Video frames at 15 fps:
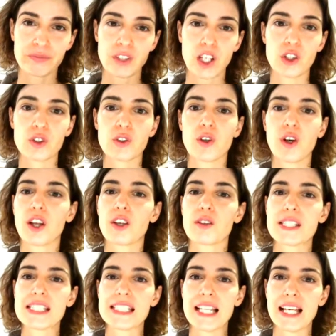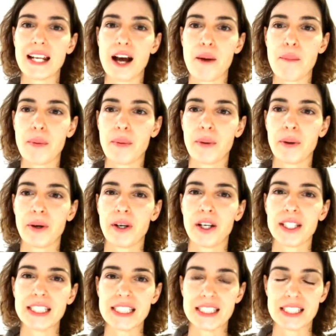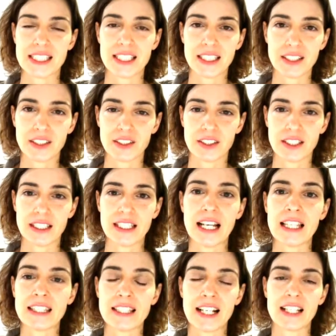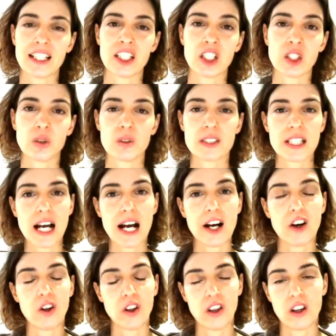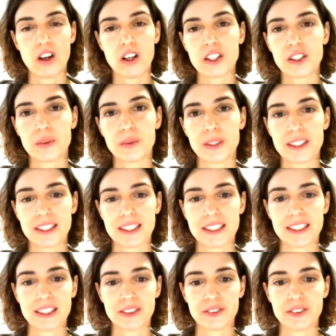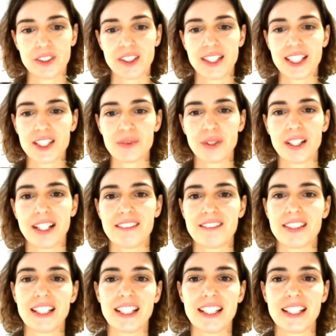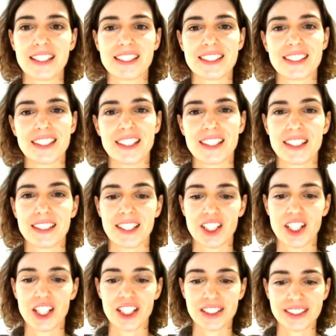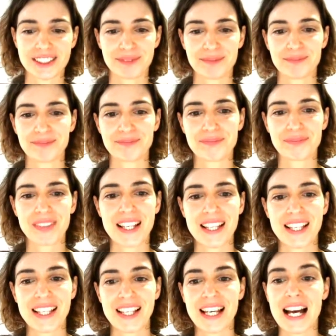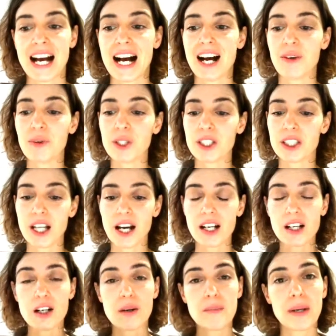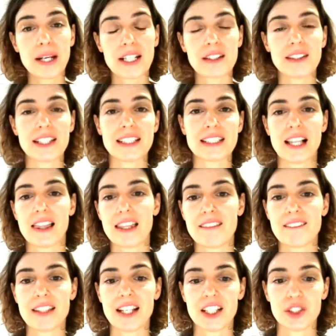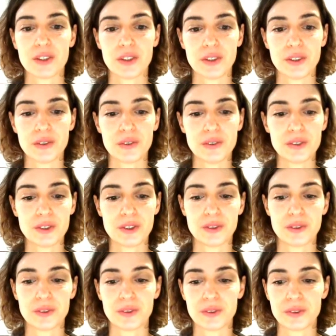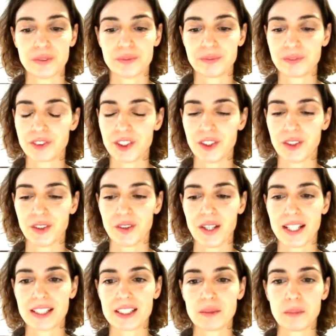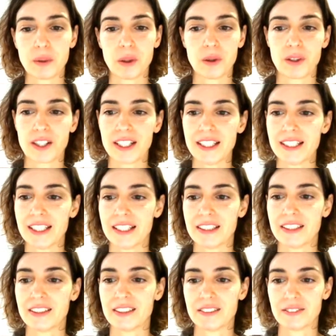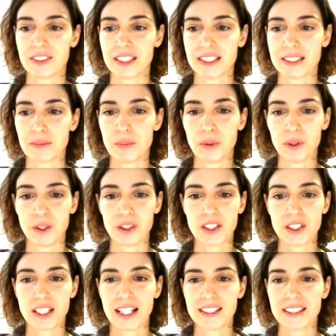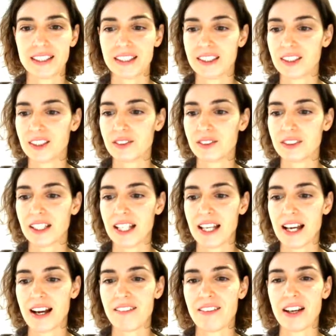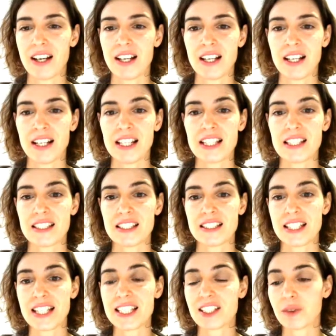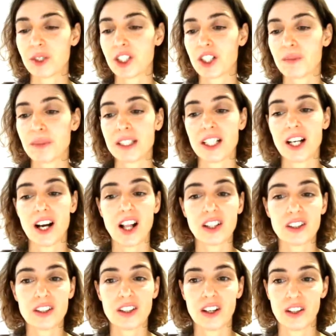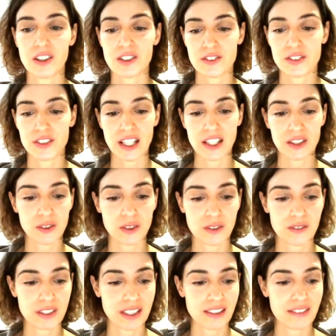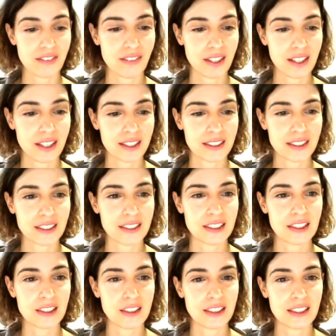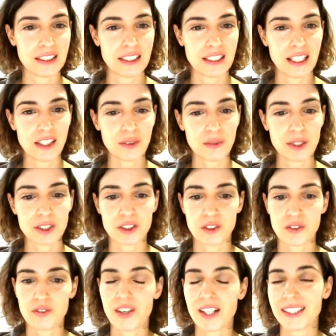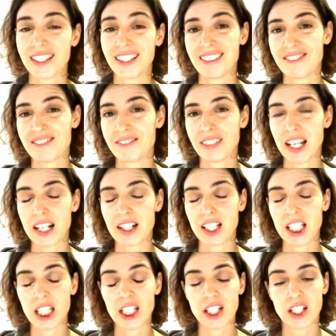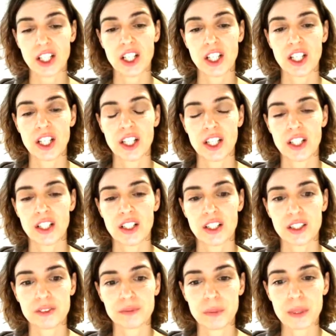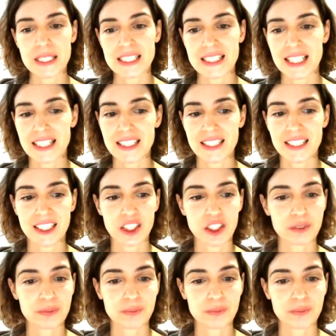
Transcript: you're going to set up distill and that includes how long you will distill. So that's why I really think distilling is an art. I will not compare this. I'll leave that to you to, you know, explore it and for example, look at these two. They have sesquiterpene alcohols that you don't really find in, in the other ones, or you find it in a very little um, percentage.